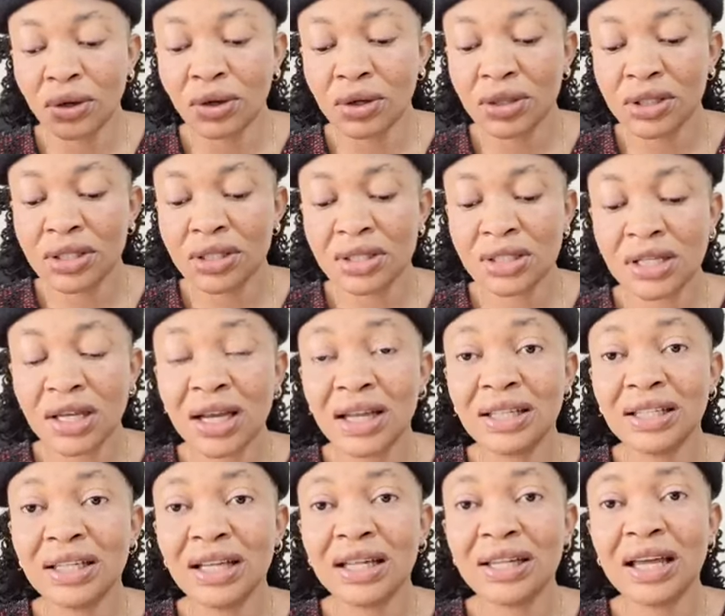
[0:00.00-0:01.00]

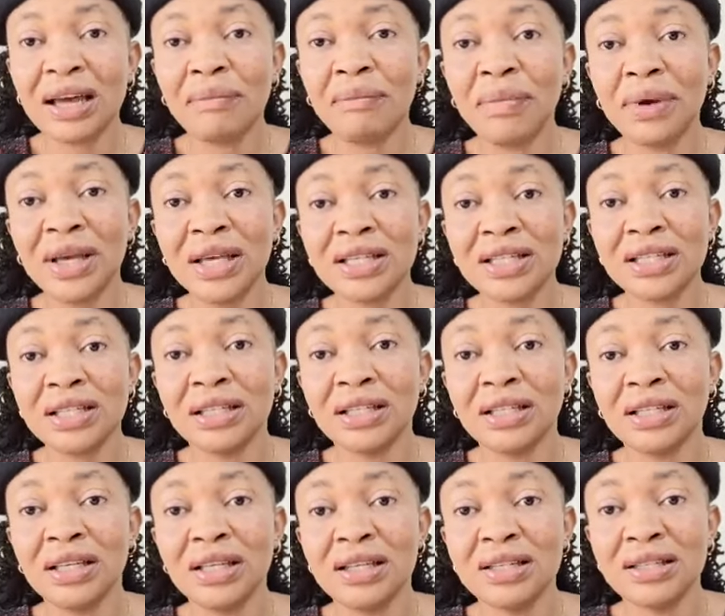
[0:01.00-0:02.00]
understand that that
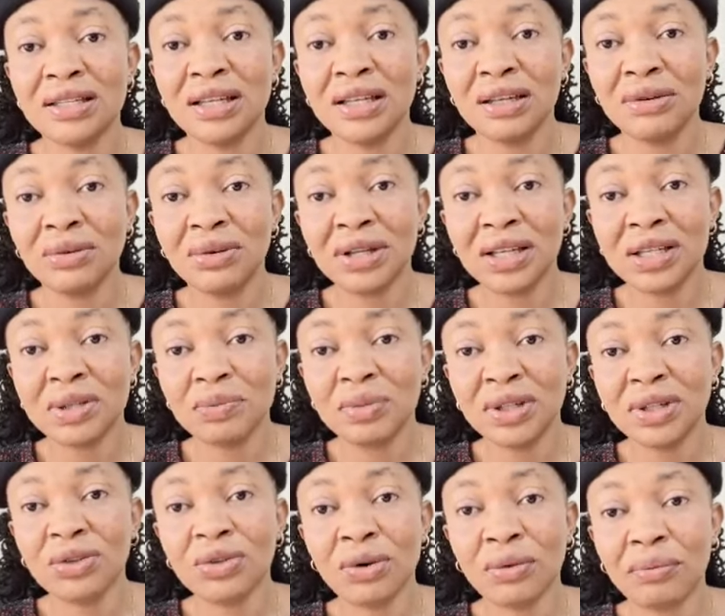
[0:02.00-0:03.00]
person is dealing with the
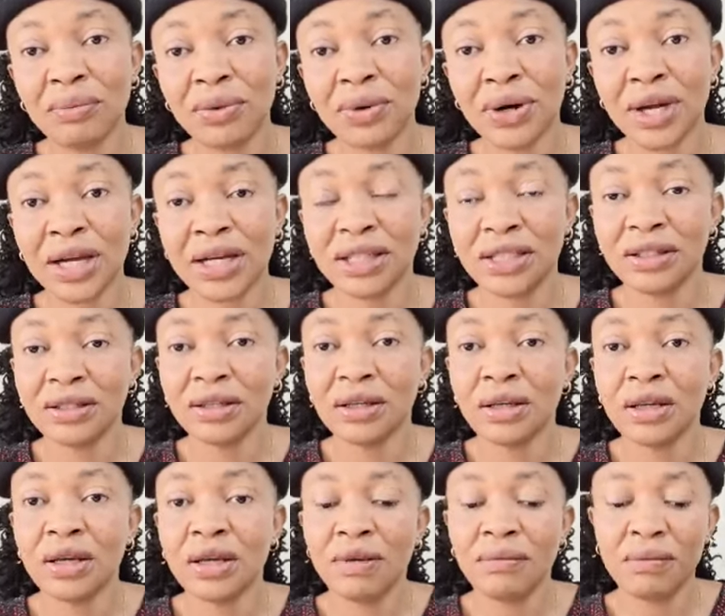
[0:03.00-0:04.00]
spirit of pride,
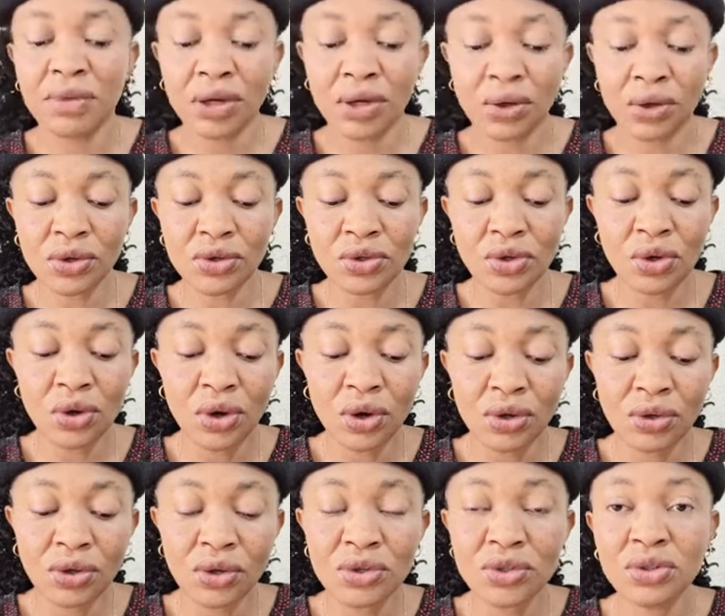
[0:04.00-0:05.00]
because
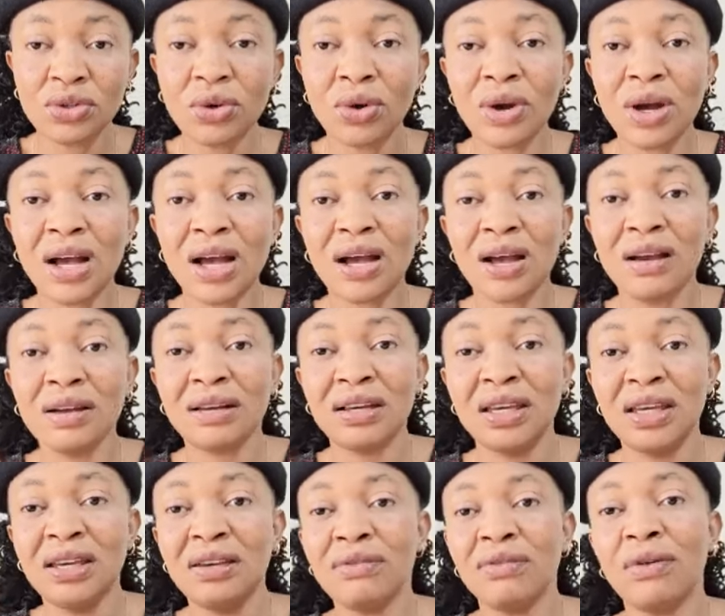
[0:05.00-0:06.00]
God does not
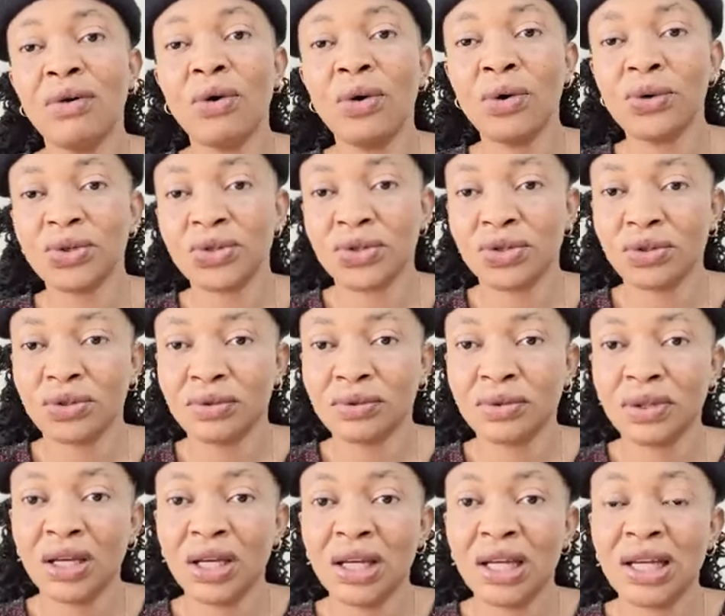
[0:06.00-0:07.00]
give us
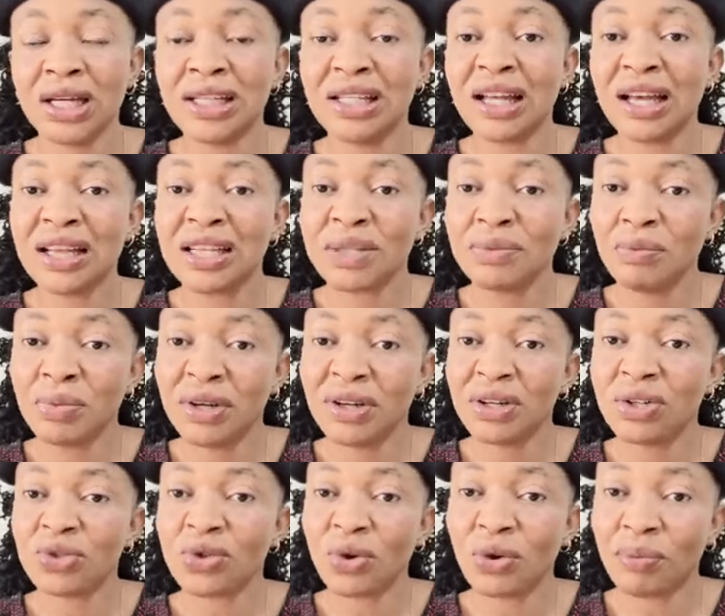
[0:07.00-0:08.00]
that
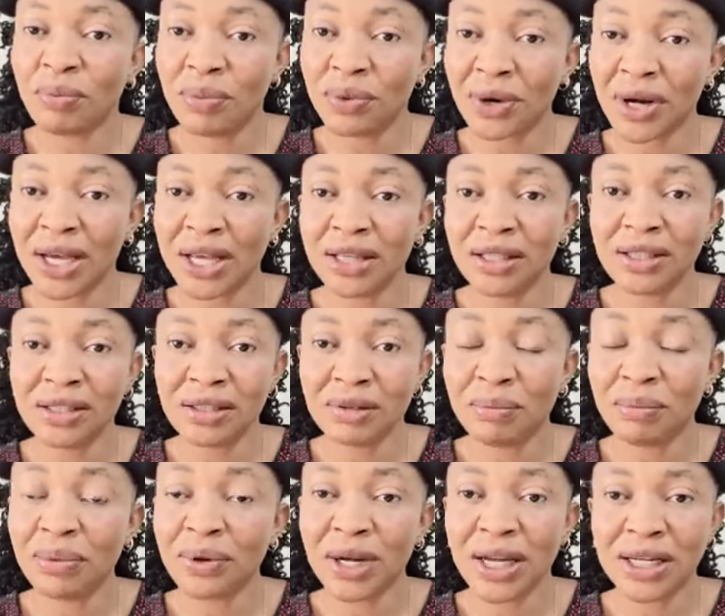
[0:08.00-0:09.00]
spirit of pride.
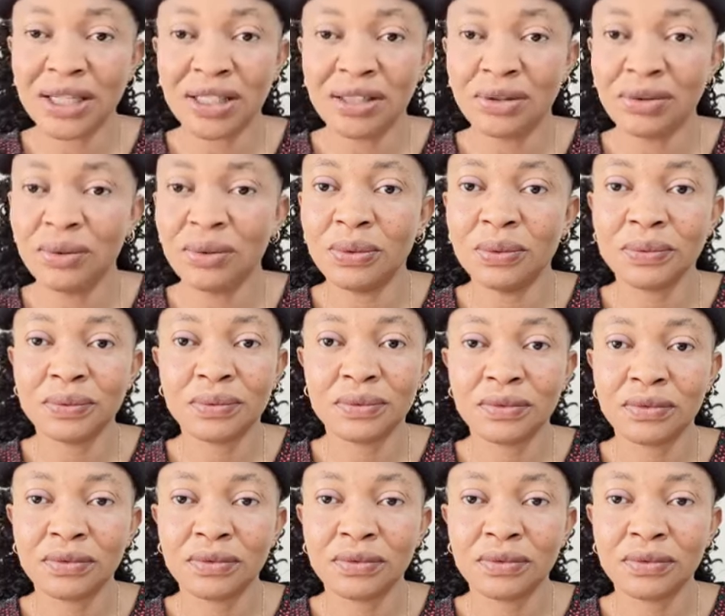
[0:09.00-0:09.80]
Pride, no.